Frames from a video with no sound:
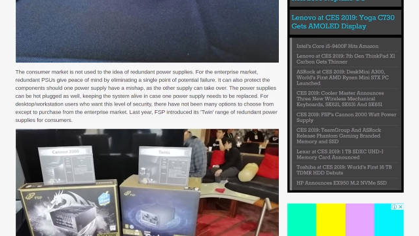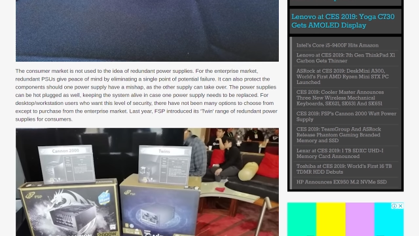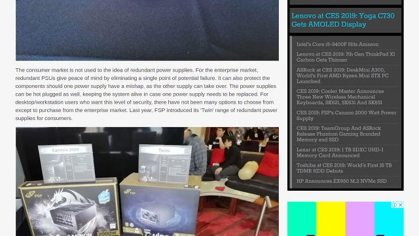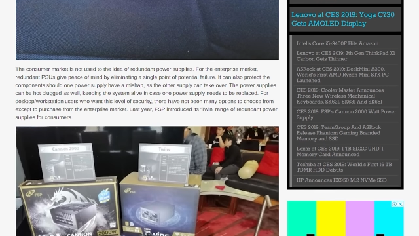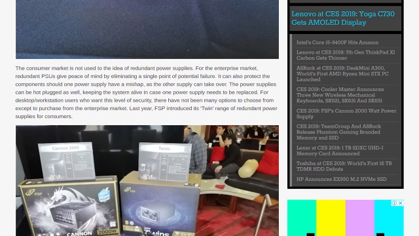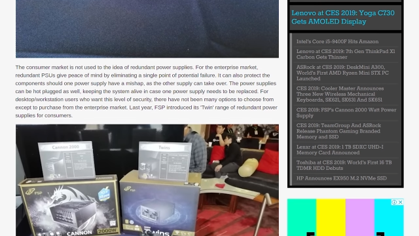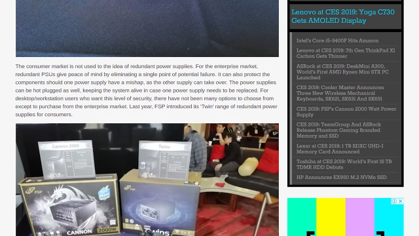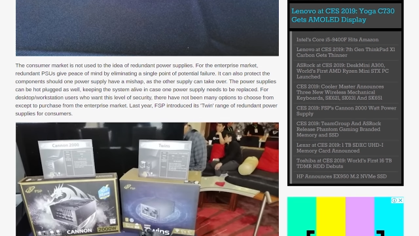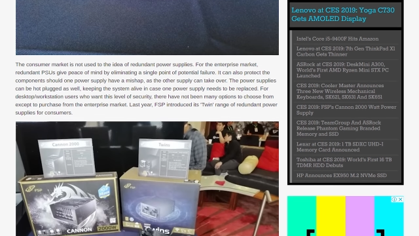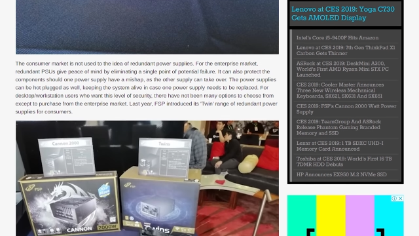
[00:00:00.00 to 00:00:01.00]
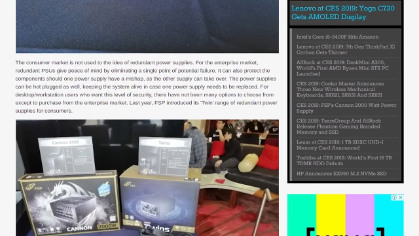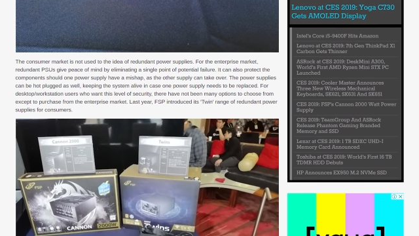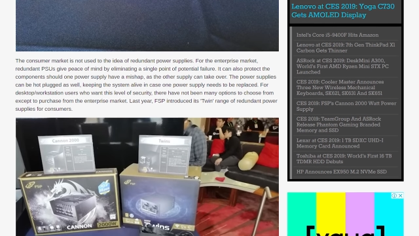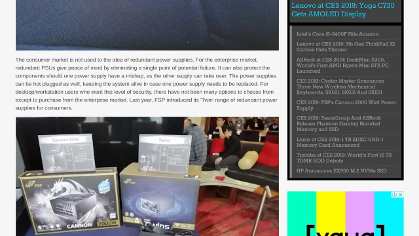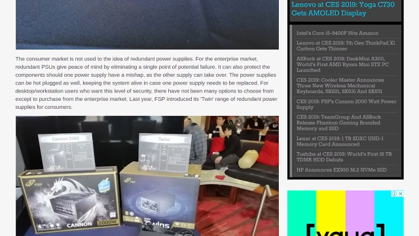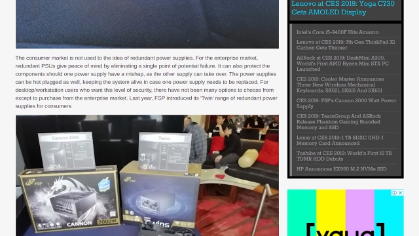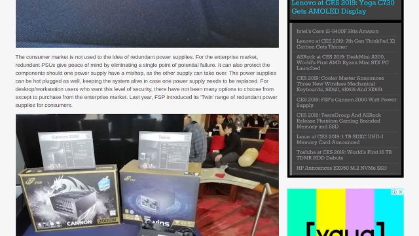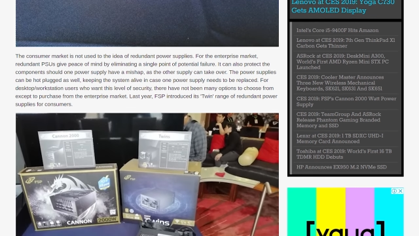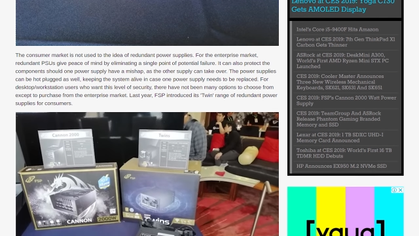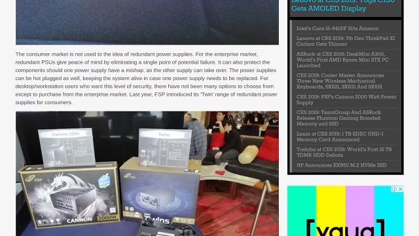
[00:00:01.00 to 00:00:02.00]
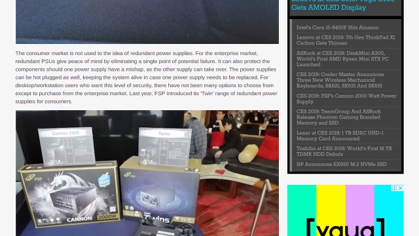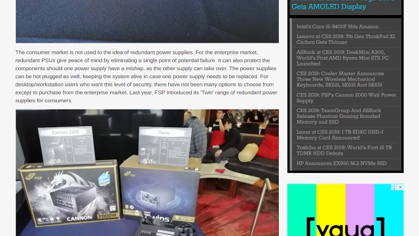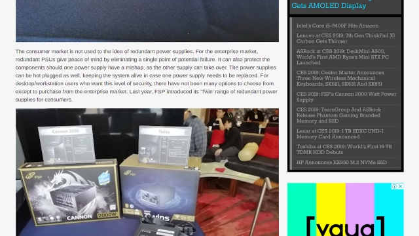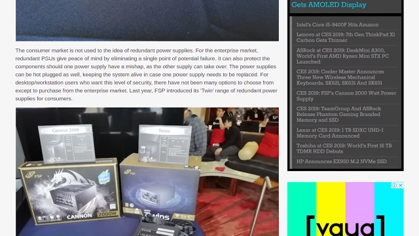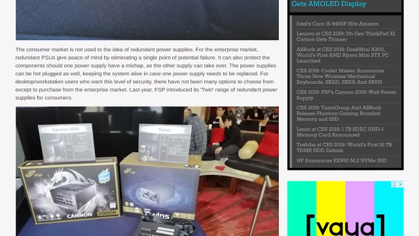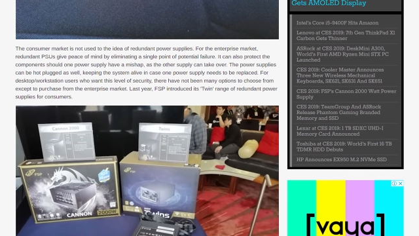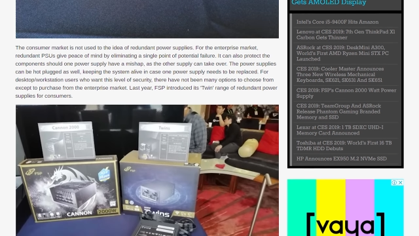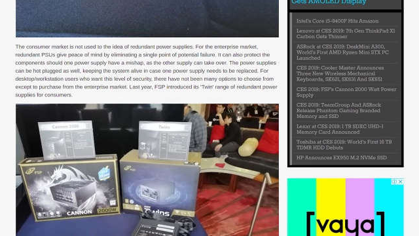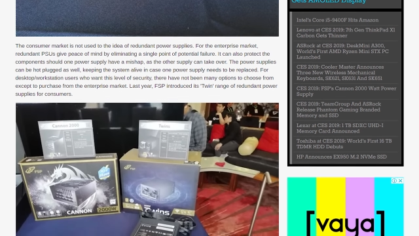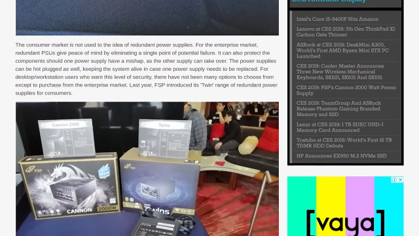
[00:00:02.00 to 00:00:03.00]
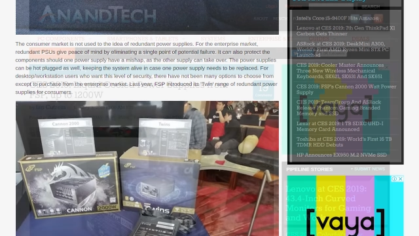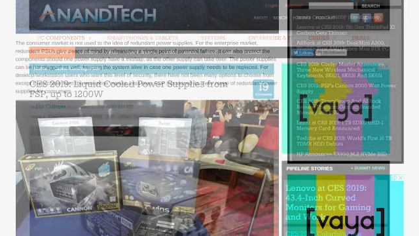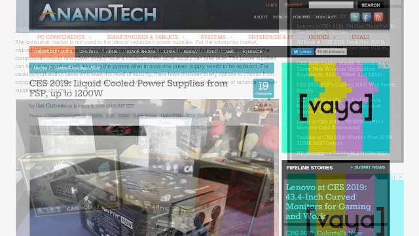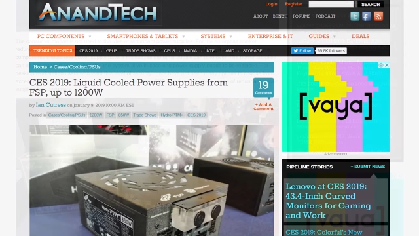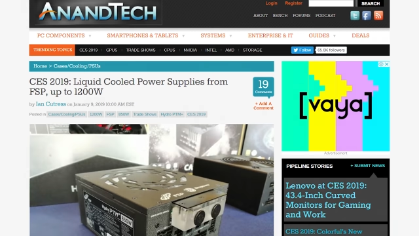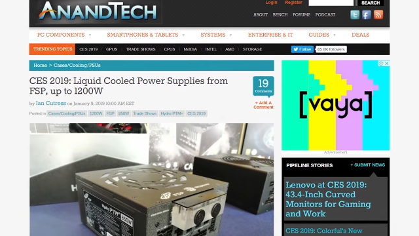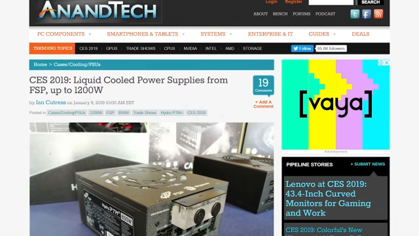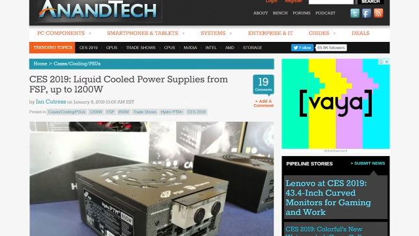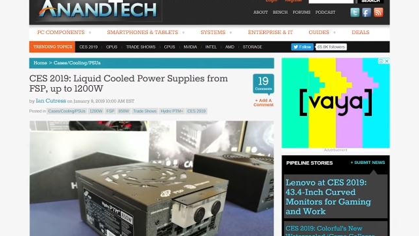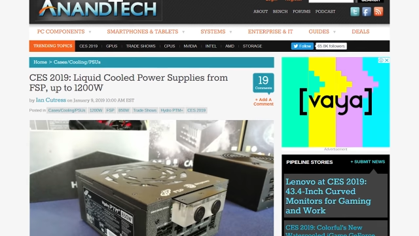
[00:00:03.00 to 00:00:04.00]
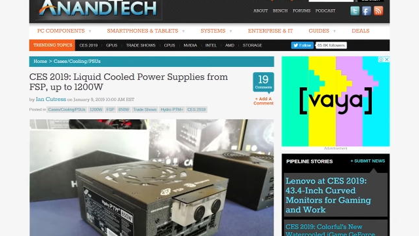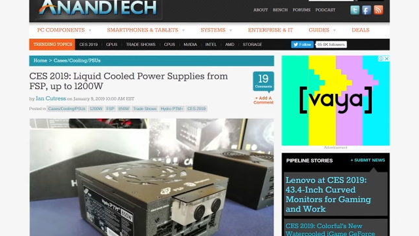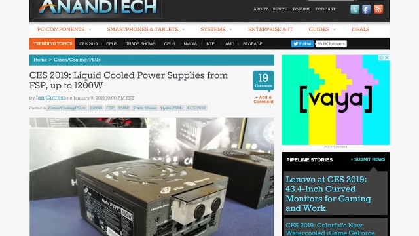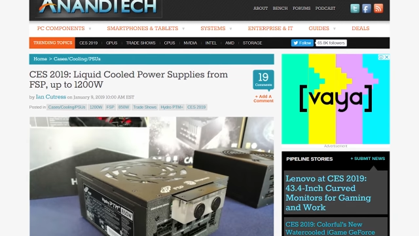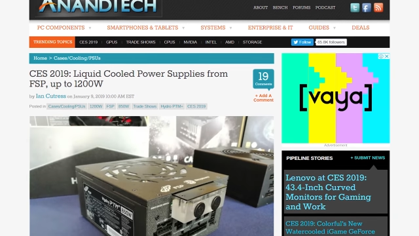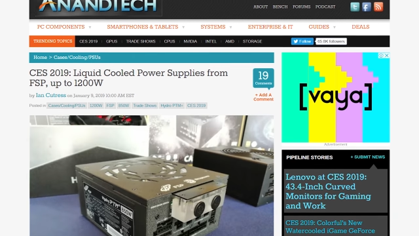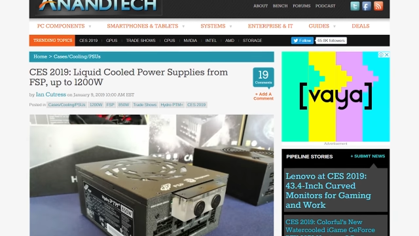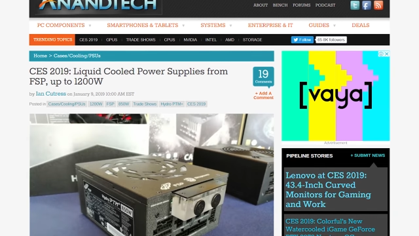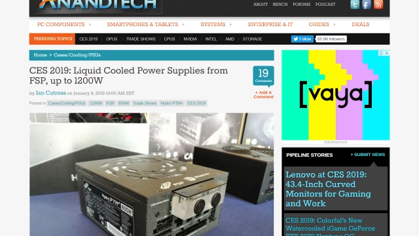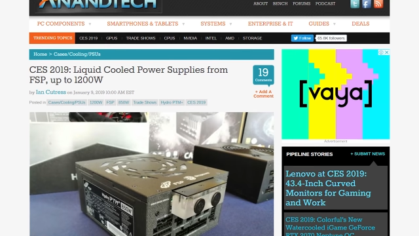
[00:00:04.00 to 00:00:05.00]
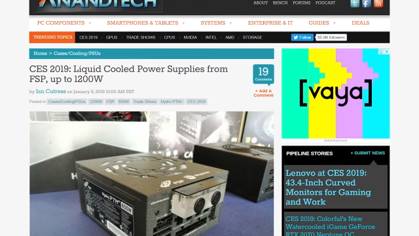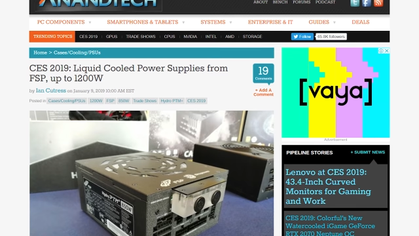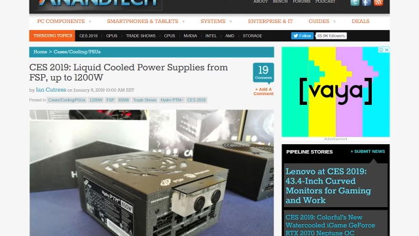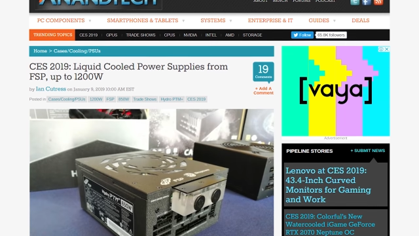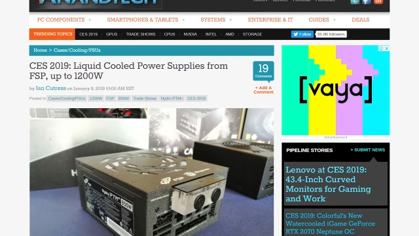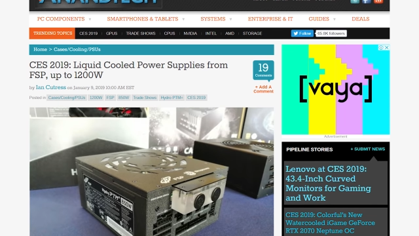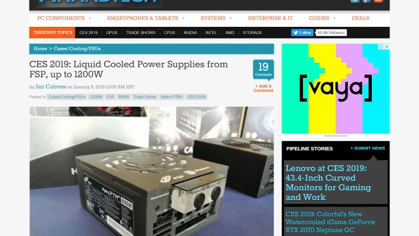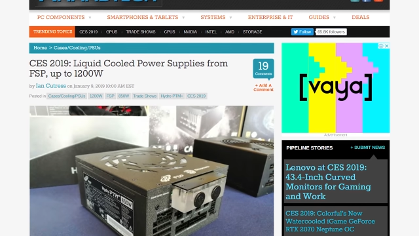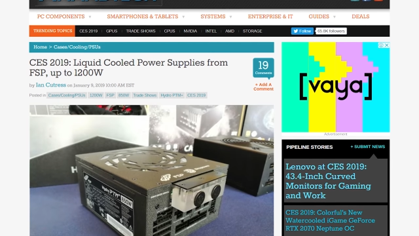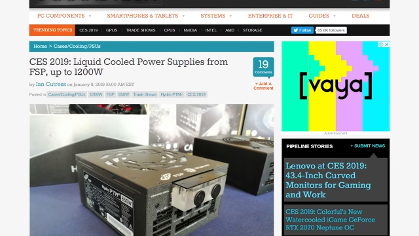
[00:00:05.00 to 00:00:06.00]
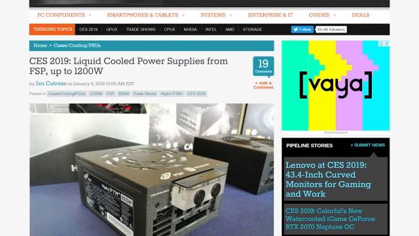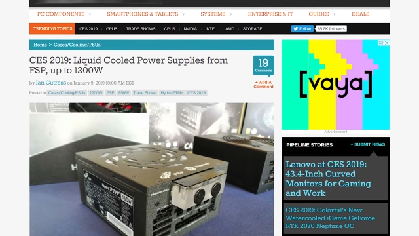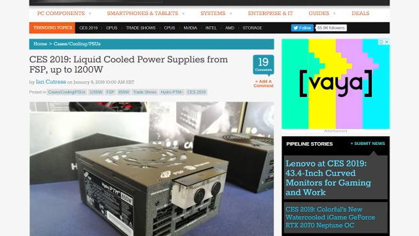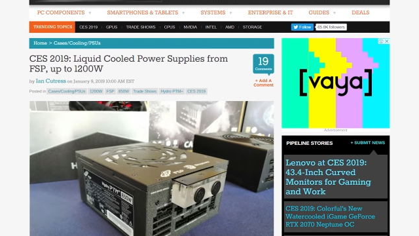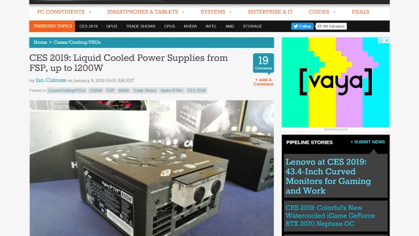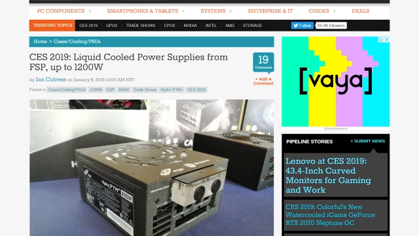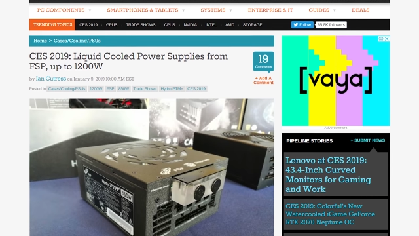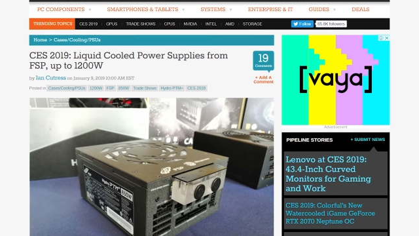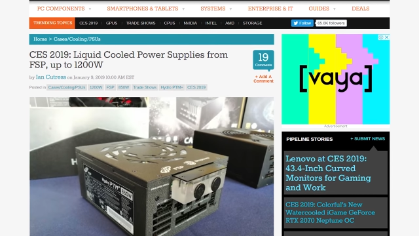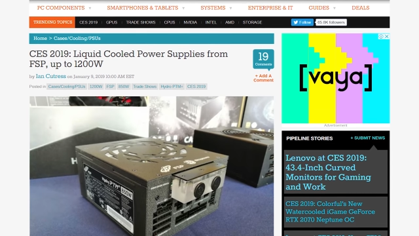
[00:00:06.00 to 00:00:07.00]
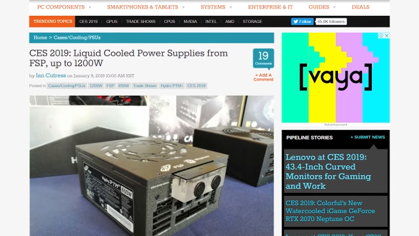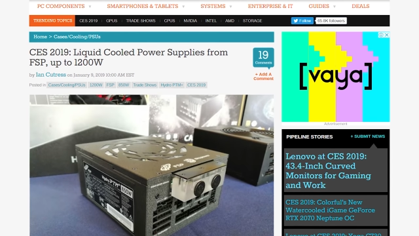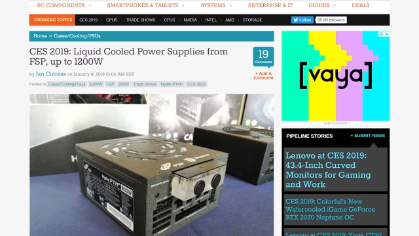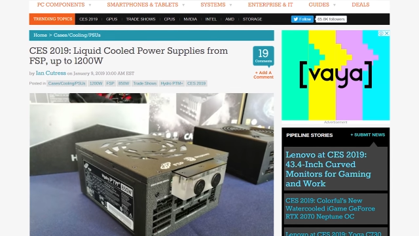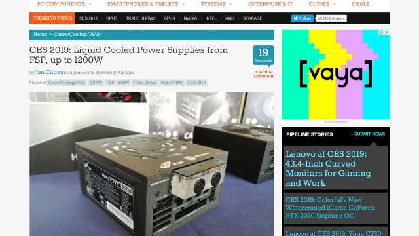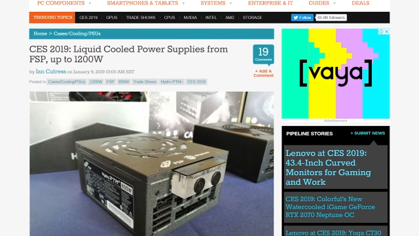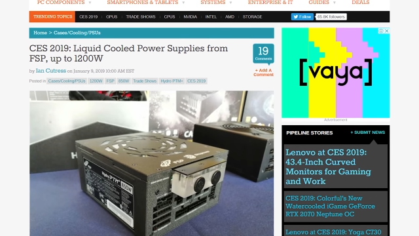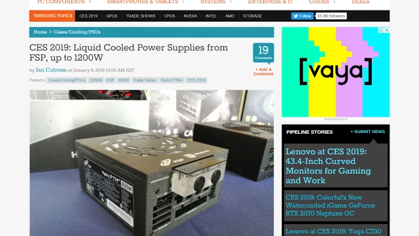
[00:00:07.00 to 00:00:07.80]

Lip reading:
No face is visible, so there are no lips to read.